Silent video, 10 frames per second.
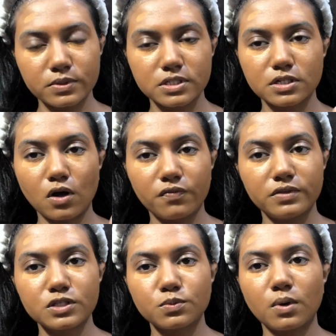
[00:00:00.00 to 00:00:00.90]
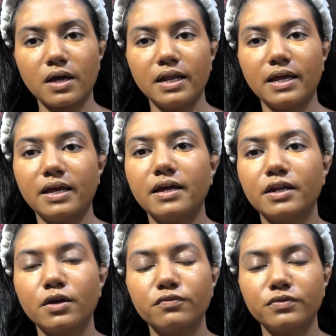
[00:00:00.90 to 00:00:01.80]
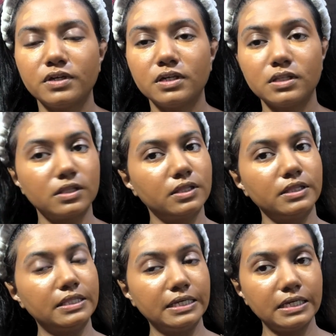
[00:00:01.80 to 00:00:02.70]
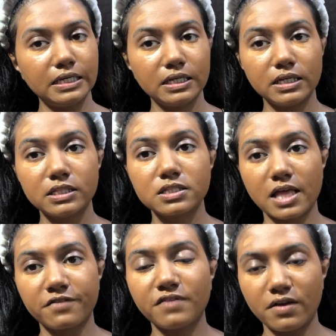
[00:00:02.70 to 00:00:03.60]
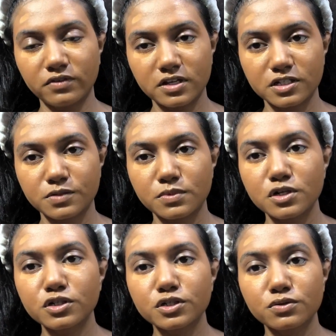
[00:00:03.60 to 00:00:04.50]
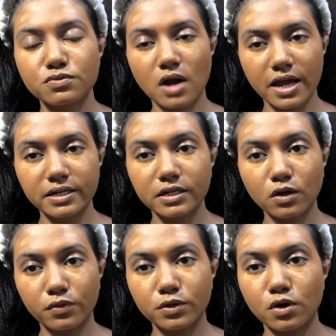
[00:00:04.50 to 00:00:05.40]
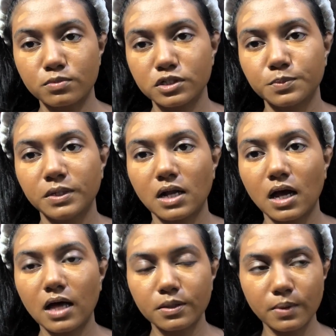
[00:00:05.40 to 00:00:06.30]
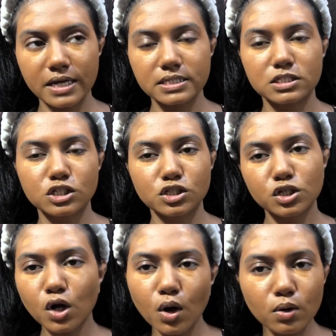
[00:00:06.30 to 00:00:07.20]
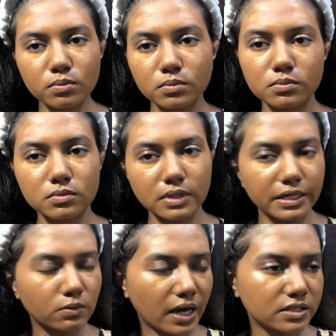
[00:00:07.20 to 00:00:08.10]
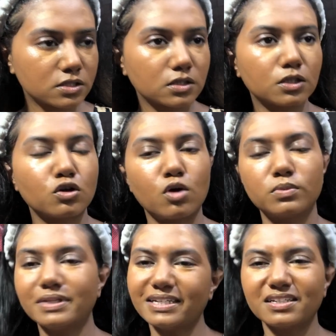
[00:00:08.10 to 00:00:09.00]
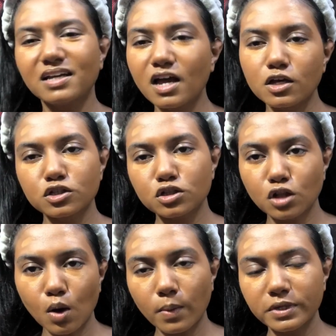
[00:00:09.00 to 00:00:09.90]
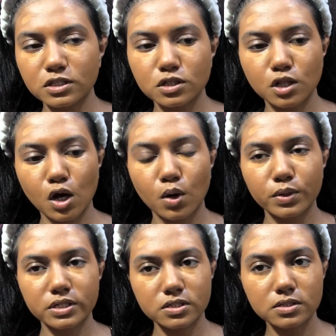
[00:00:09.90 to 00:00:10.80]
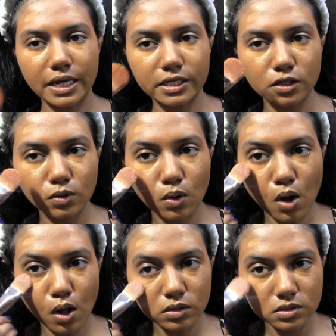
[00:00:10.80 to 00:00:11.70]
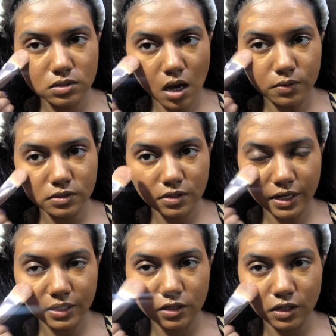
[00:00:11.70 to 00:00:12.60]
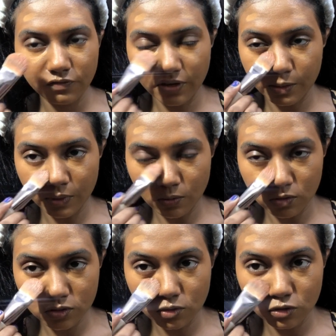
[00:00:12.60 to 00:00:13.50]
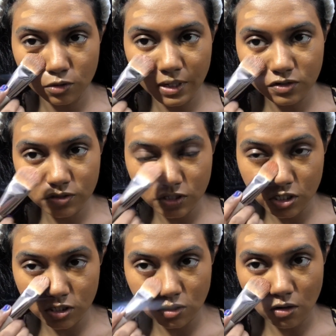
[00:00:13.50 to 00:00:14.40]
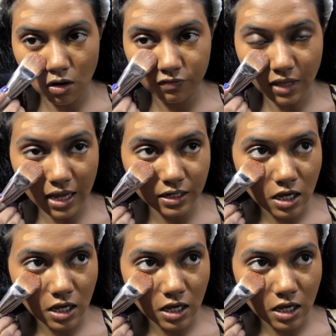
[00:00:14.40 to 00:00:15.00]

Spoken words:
sitting on this one, and he needs like 5 customers to ride it on the normal speed. Otherwise he just, you know, like rides in the normal, like slow, a bit slow. He, like, you know, calls out like if anybody wants to go to the metro station and all of that.